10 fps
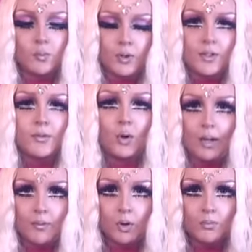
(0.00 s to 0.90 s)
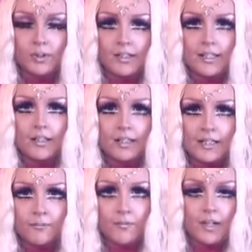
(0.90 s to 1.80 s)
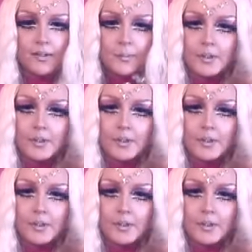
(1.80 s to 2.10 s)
well, you have to have a completely clean face,